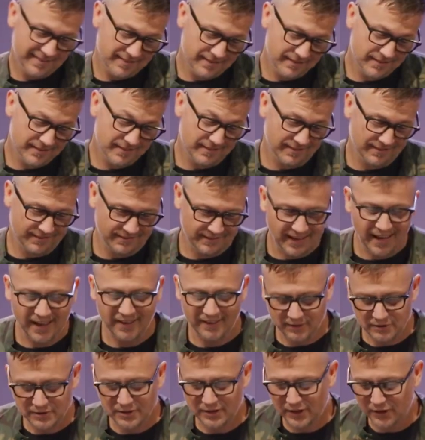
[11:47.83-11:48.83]
Oh, yeah,
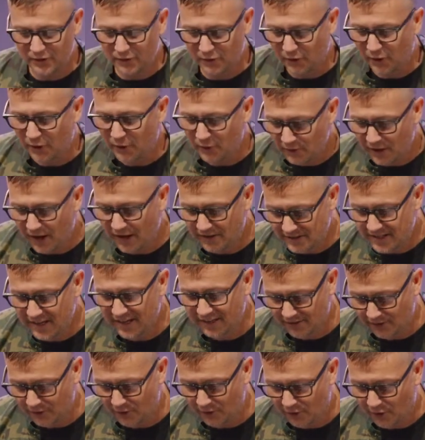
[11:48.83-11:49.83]
that was a good groan. I'll
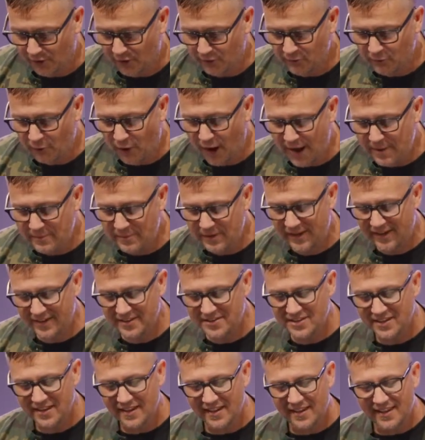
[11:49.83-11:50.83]
take the groan. Why?
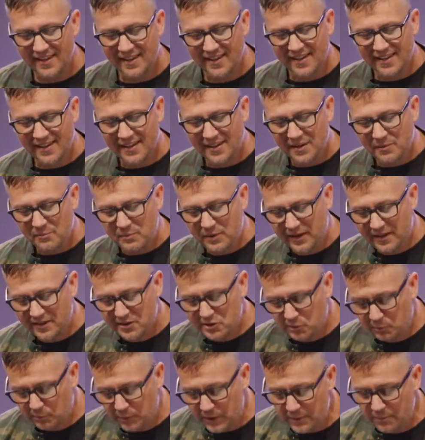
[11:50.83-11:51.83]

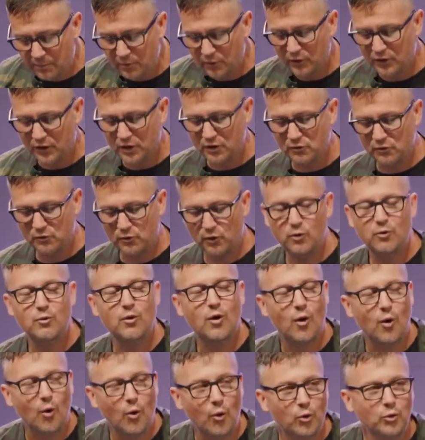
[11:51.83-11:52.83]
Because people can grow
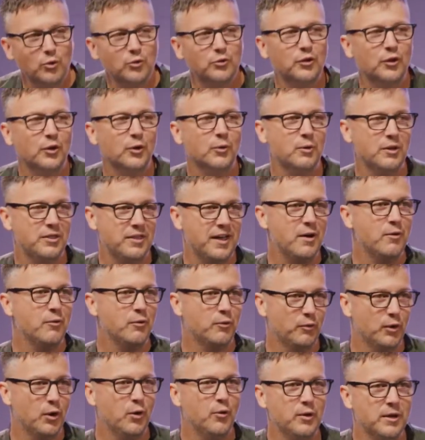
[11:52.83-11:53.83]
older without
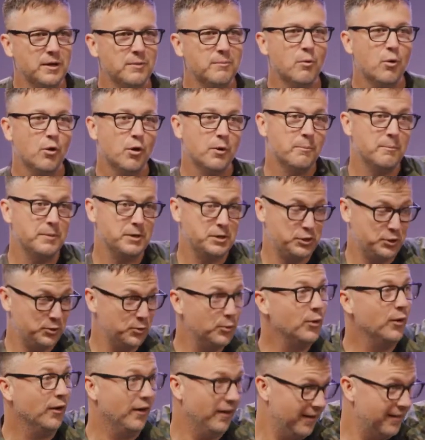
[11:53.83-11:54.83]
growing more
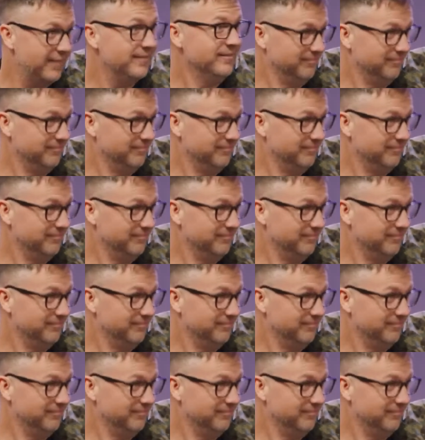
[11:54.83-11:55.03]
mature.